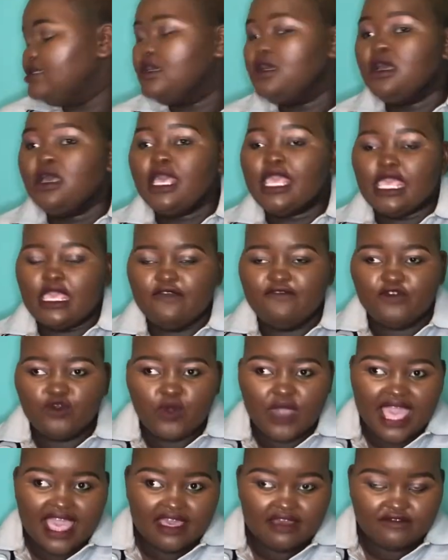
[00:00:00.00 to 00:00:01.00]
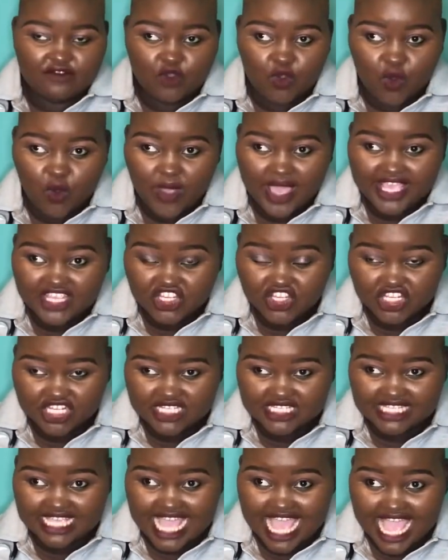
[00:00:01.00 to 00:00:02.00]
If you have questions,
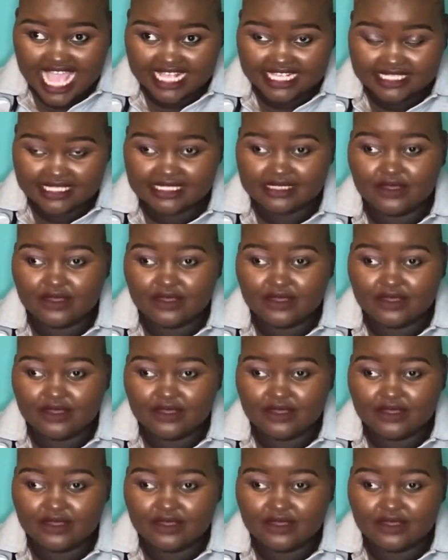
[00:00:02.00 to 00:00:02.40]
guys,